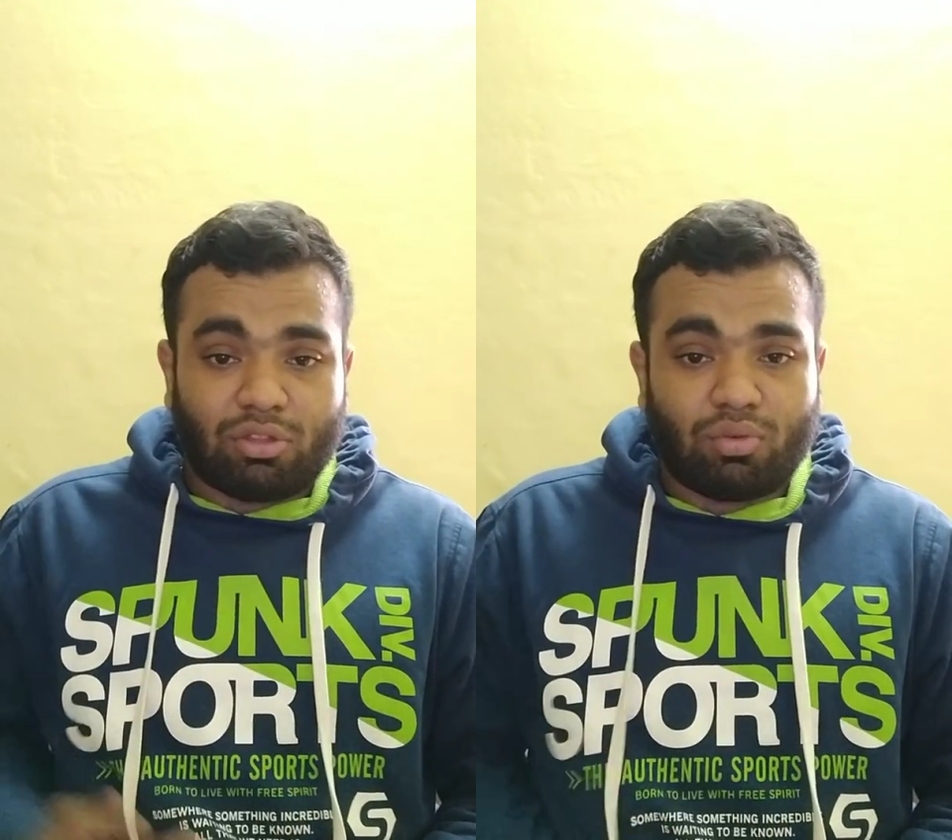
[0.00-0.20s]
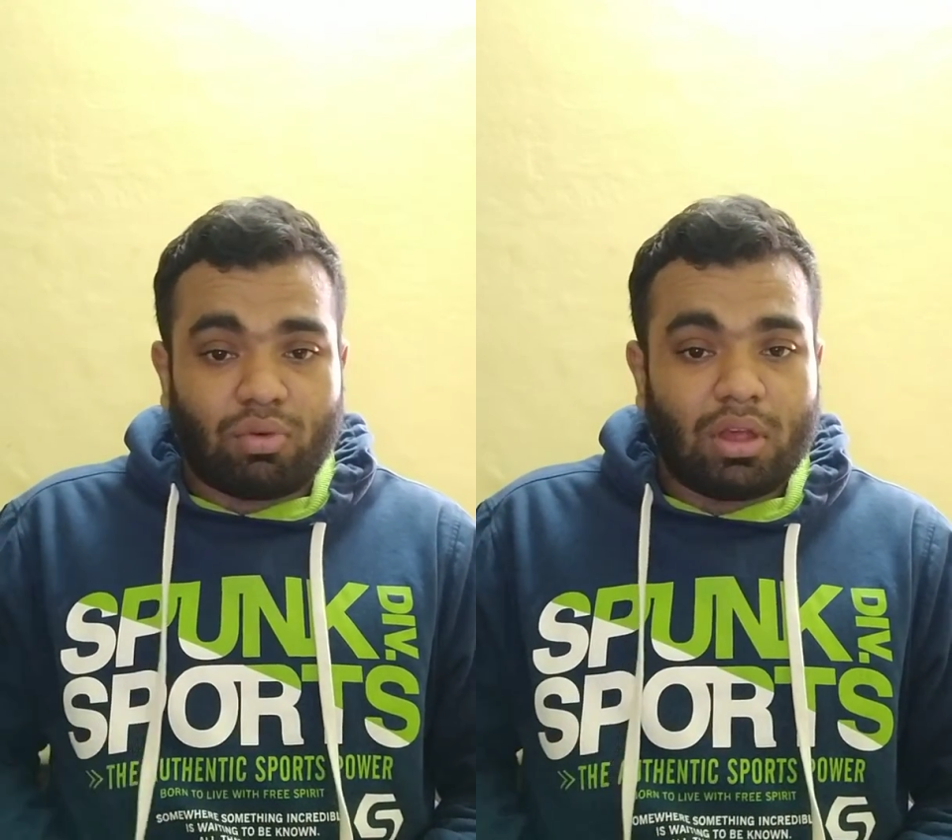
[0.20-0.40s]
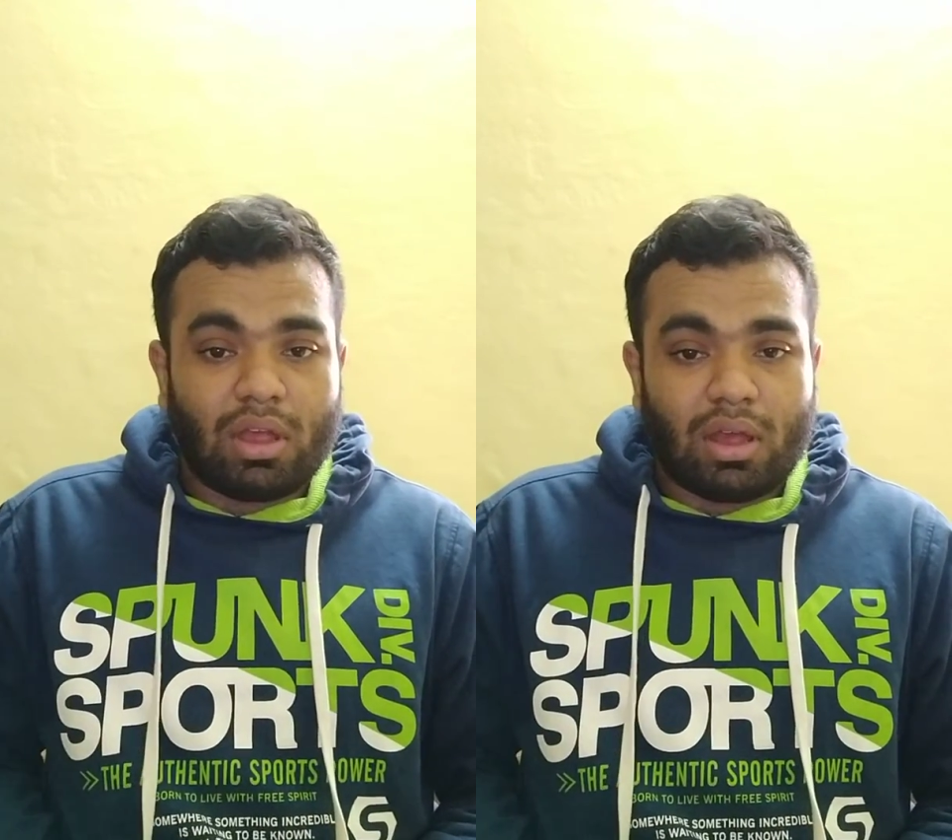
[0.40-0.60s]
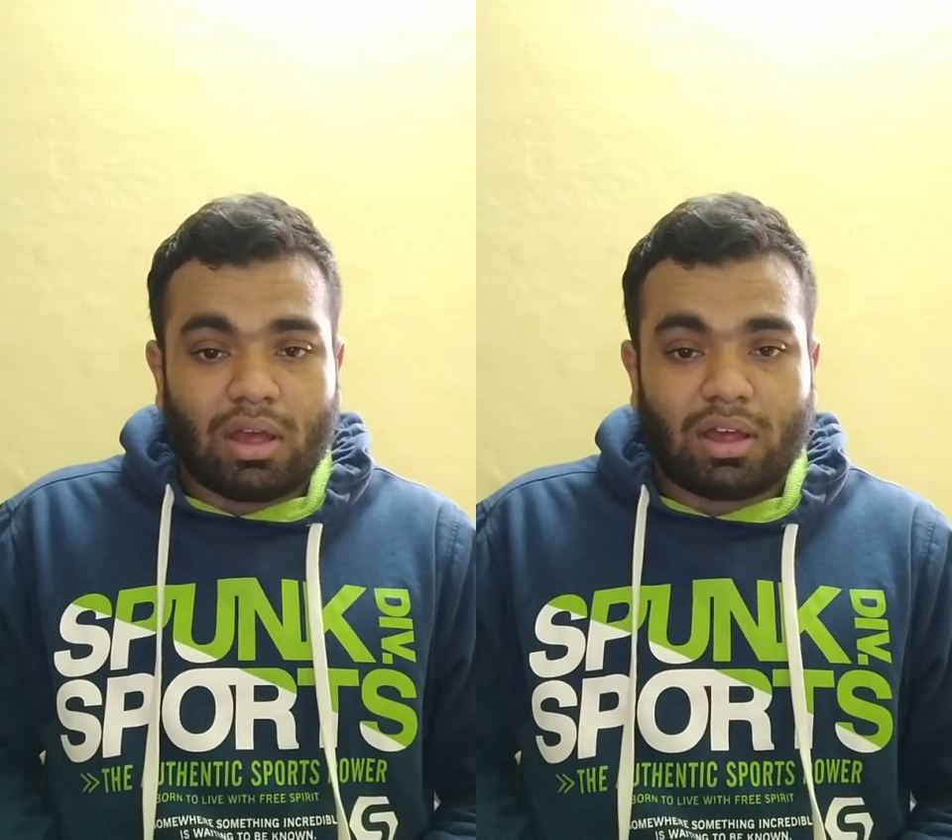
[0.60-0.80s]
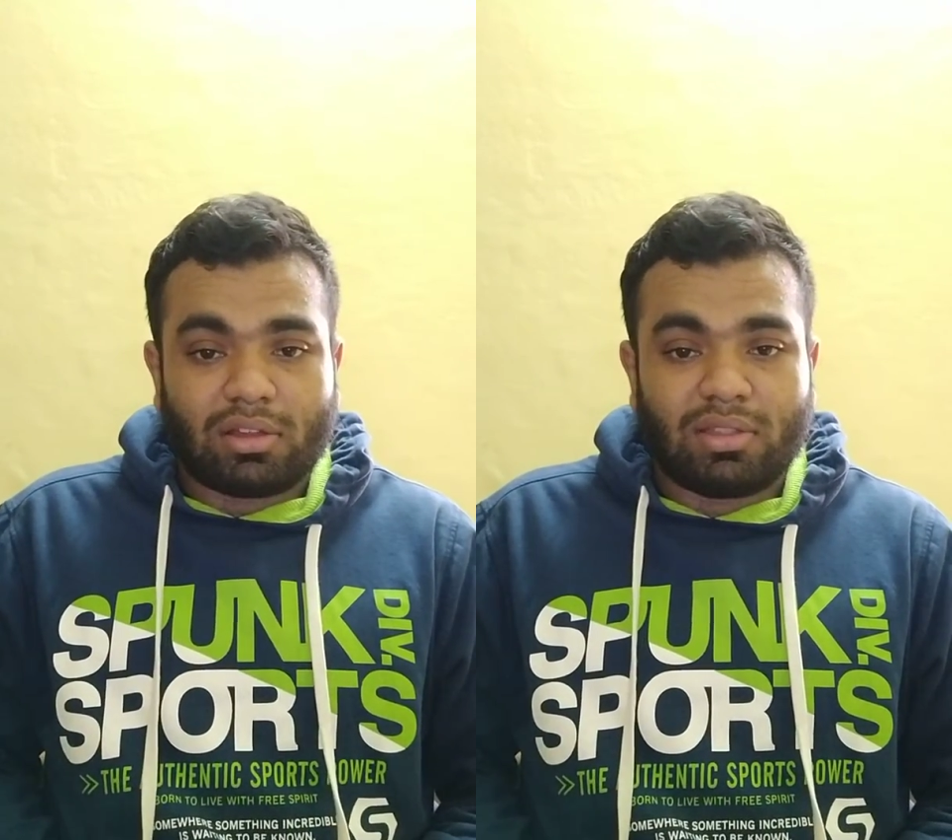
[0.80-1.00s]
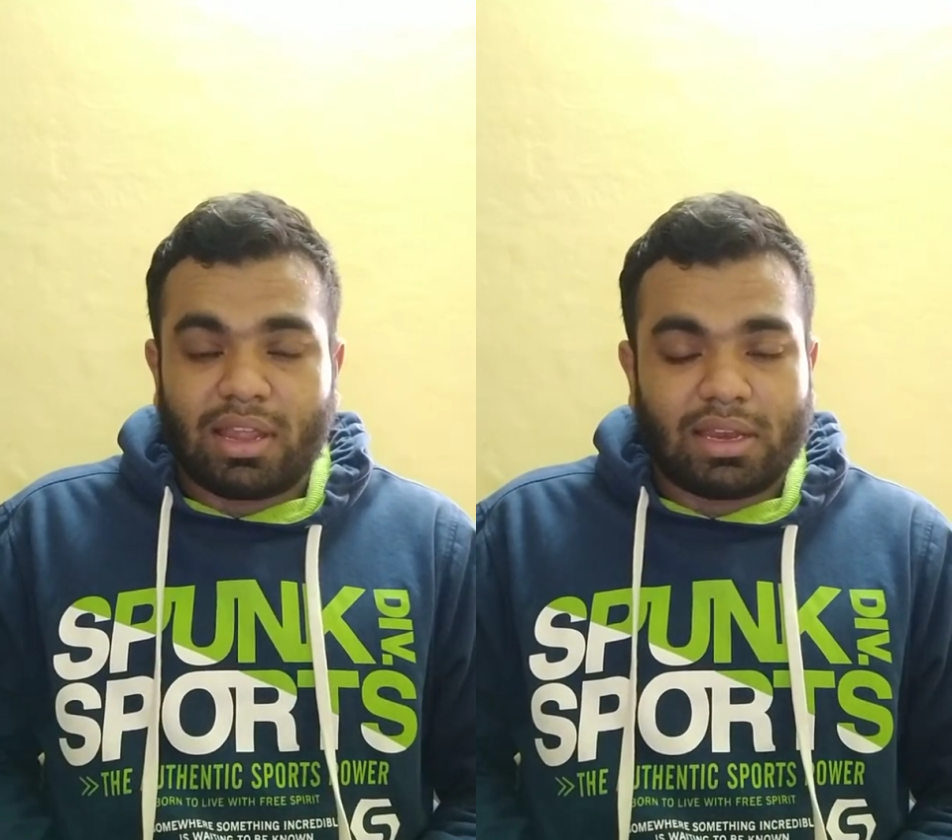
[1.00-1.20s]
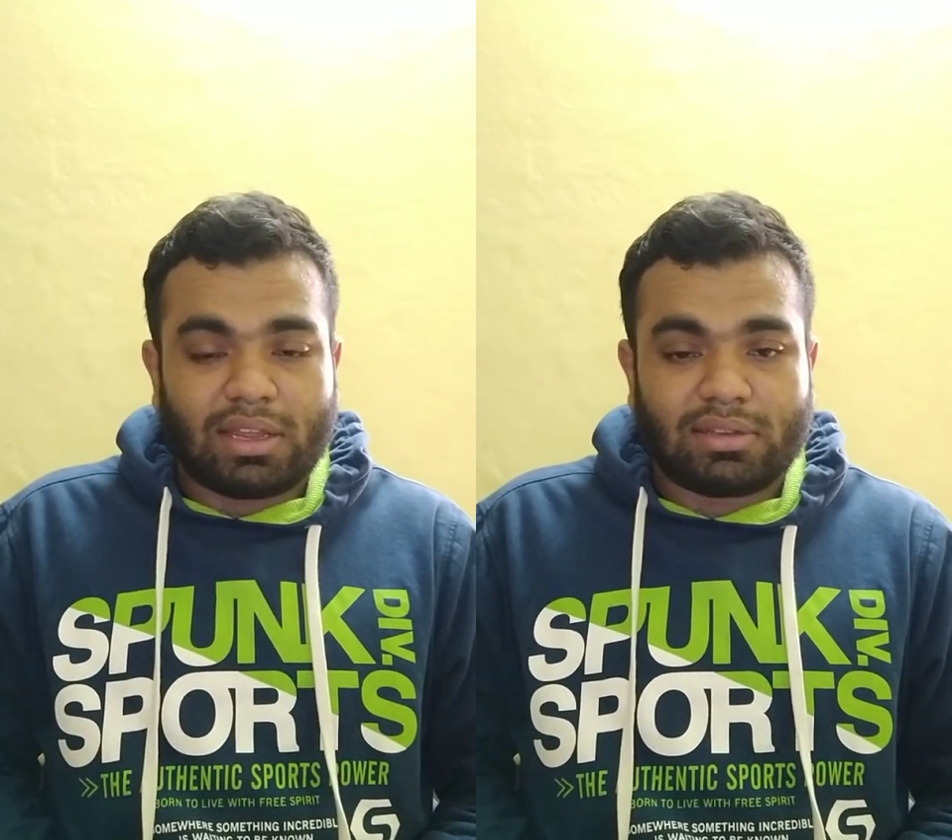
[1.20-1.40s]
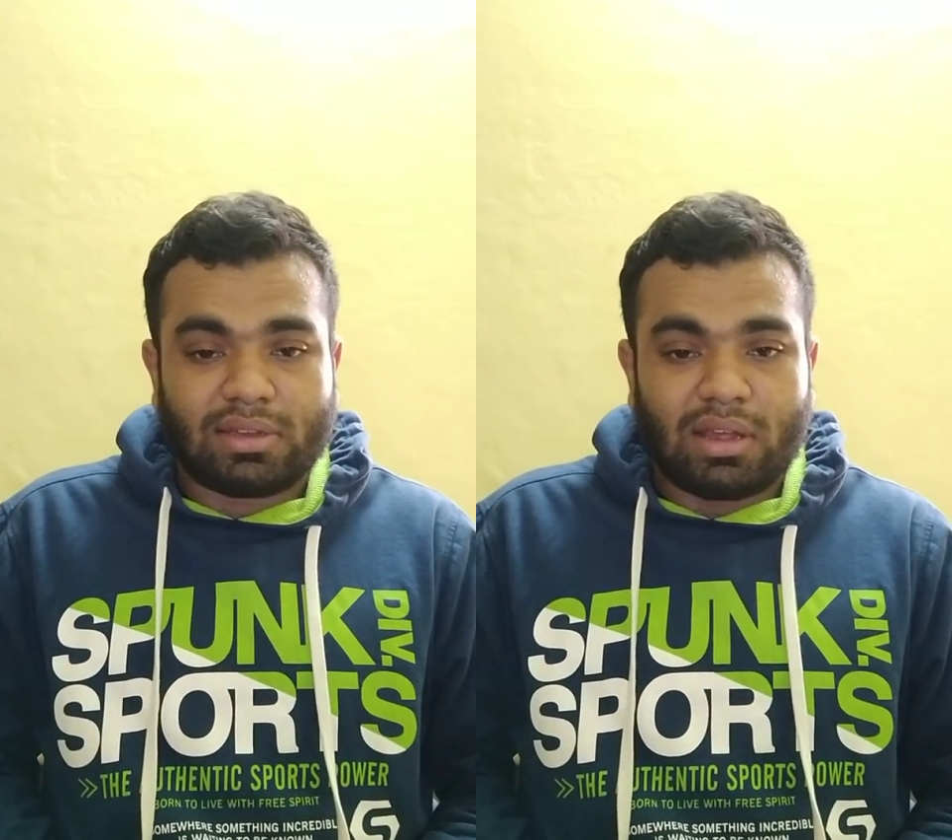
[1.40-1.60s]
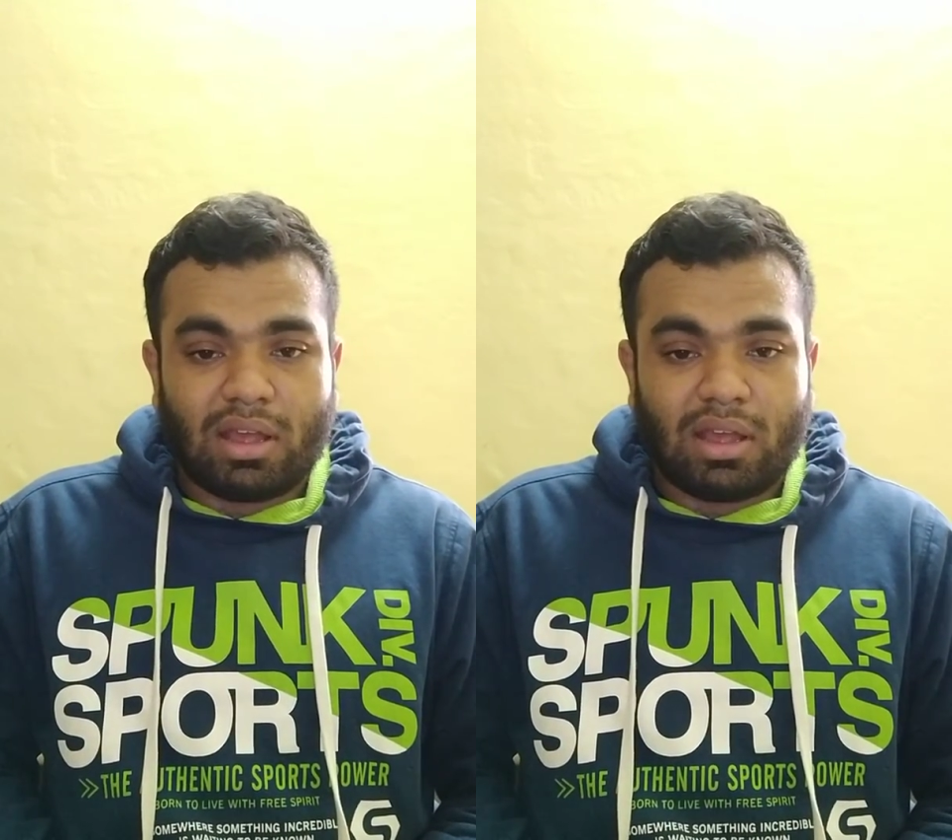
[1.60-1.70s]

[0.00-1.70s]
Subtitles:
through the innings.